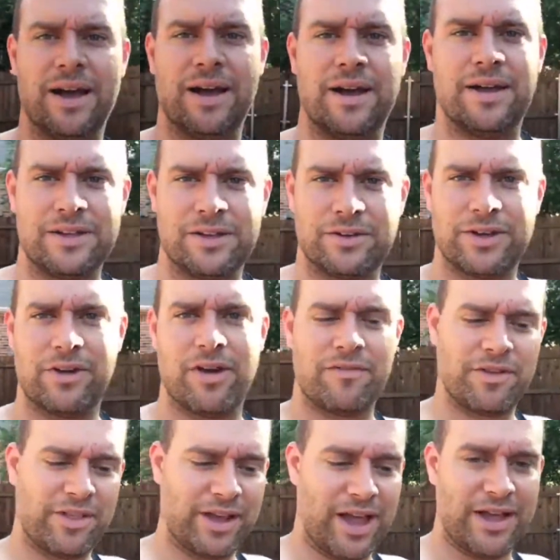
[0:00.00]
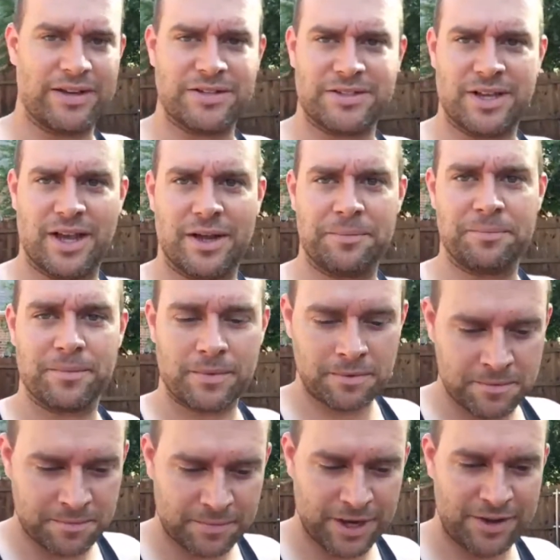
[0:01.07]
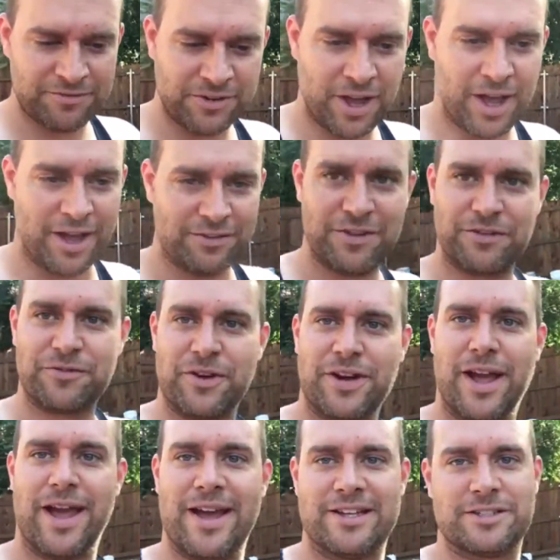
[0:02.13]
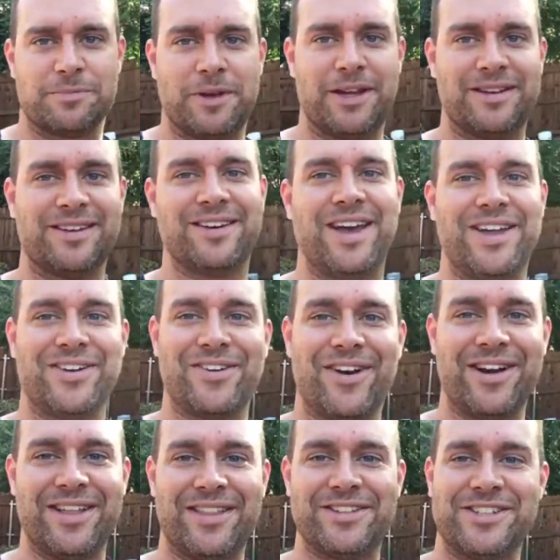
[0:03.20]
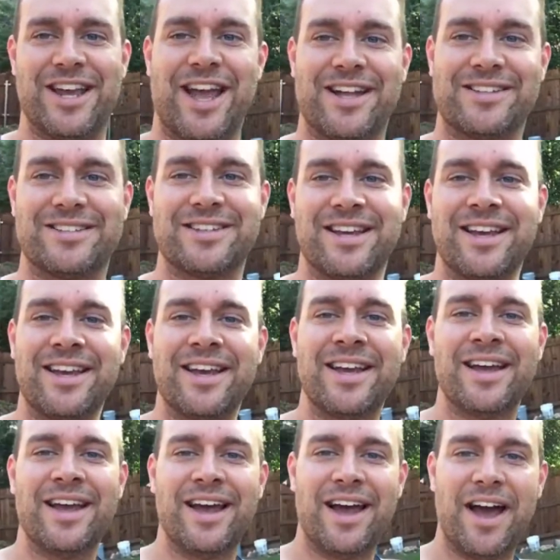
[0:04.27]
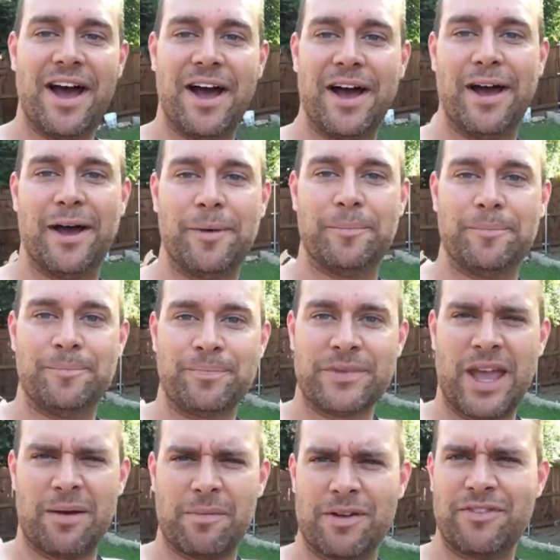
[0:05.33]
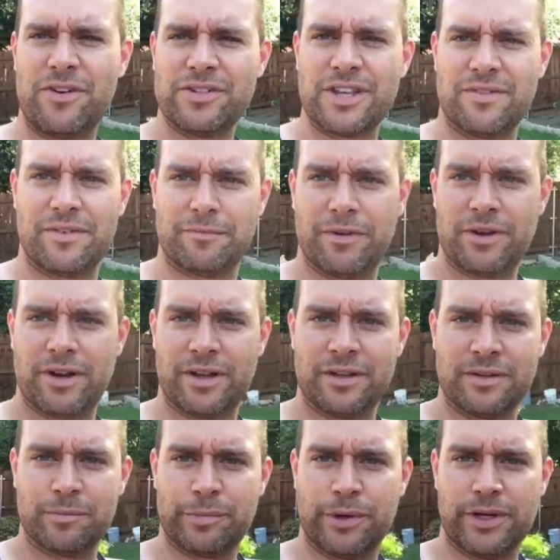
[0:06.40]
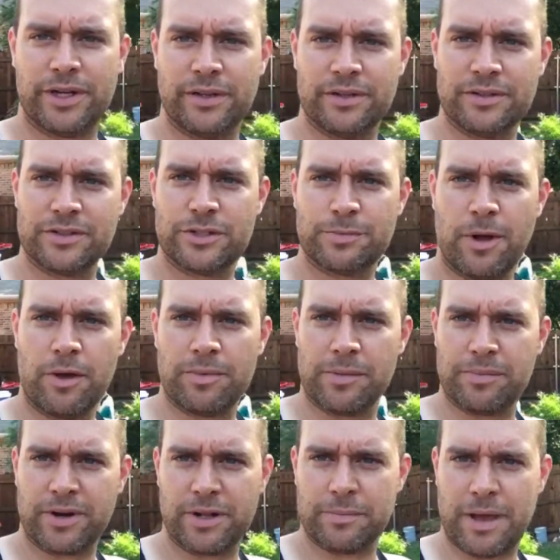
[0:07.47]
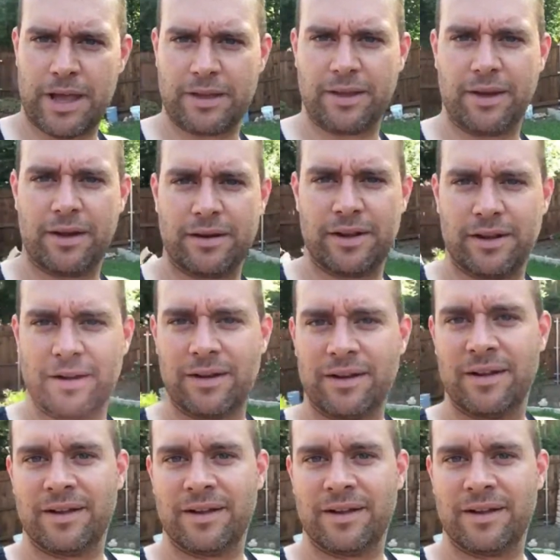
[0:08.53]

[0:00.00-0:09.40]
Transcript: You'll hear everything I had to say. If not, feel free to ask me later on in the chats. Yeah, my folks have a very pretty, small but pretty backyard here.